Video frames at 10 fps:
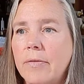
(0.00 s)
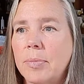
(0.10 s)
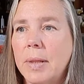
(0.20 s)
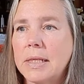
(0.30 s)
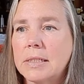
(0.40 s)

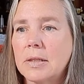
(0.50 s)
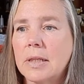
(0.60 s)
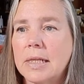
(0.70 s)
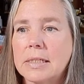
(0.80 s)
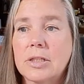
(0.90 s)
place to
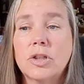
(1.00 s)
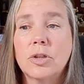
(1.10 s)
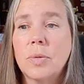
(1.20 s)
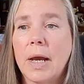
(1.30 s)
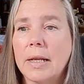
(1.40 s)
list
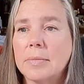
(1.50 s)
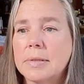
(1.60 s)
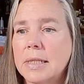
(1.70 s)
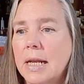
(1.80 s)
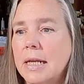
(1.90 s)
to-do
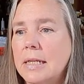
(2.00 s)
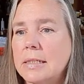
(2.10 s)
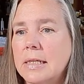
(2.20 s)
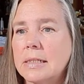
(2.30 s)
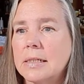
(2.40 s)
items that I need to
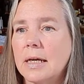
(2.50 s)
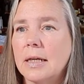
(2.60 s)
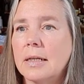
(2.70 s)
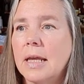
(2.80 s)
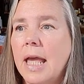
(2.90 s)
get
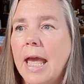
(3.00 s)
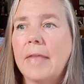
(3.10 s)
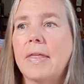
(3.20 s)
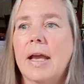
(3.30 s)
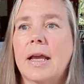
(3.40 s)
done and
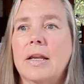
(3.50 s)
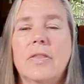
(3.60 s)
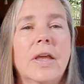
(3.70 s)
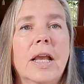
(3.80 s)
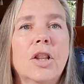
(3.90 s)
that kind of
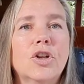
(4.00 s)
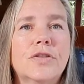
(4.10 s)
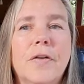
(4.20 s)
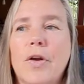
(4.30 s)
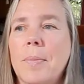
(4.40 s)
thing. Looks
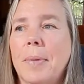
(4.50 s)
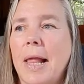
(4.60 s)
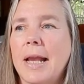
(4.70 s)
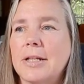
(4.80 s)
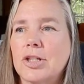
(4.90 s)
very
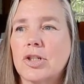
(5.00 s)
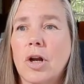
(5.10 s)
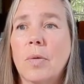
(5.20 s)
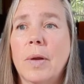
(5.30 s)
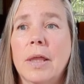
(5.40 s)
plain to
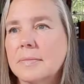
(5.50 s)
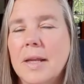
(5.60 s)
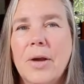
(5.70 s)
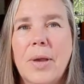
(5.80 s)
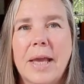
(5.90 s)
start with.
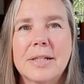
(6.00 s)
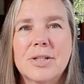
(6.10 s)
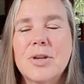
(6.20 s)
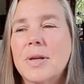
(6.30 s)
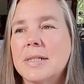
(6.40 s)
Okay, so
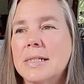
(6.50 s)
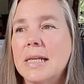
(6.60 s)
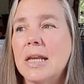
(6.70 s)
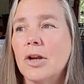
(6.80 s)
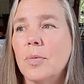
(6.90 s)
you can see
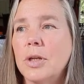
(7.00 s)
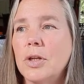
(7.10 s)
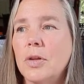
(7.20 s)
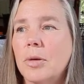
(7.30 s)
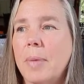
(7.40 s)
here when you
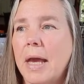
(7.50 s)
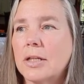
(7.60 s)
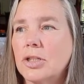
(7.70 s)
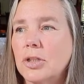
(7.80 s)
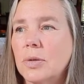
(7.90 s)
look back
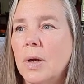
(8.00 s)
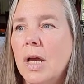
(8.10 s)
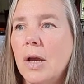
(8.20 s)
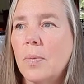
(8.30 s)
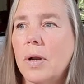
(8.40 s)
to
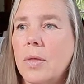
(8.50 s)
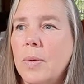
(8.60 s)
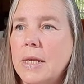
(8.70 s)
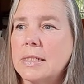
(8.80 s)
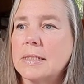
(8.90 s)
one of the
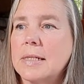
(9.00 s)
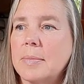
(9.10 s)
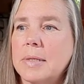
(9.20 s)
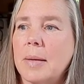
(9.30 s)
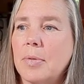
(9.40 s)
weeks in
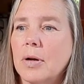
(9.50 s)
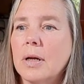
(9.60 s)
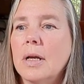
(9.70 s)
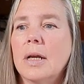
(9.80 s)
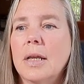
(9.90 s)
September,
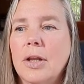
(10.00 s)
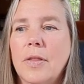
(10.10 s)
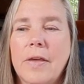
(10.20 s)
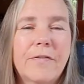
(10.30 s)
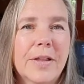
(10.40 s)

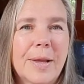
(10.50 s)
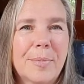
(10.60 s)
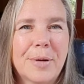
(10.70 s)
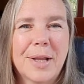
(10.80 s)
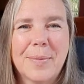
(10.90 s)
they fill up
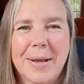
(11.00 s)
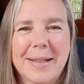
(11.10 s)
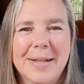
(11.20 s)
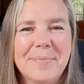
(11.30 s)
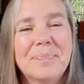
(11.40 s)
pretty
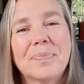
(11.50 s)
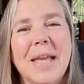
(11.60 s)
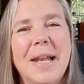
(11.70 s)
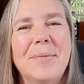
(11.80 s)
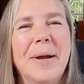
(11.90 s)
quickly.
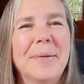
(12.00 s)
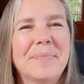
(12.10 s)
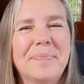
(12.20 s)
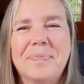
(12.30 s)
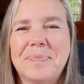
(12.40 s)
Anyway,
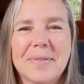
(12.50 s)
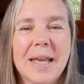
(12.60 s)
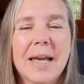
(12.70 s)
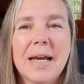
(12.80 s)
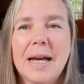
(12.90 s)

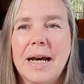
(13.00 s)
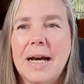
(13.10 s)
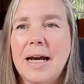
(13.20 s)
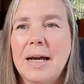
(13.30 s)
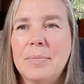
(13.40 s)

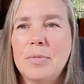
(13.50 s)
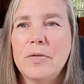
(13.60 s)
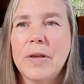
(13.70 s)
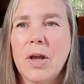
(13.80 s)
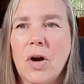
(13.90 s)

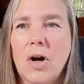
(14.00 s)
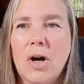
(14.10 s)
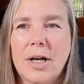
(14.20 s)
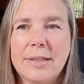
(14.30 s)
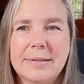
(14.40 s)
moving on.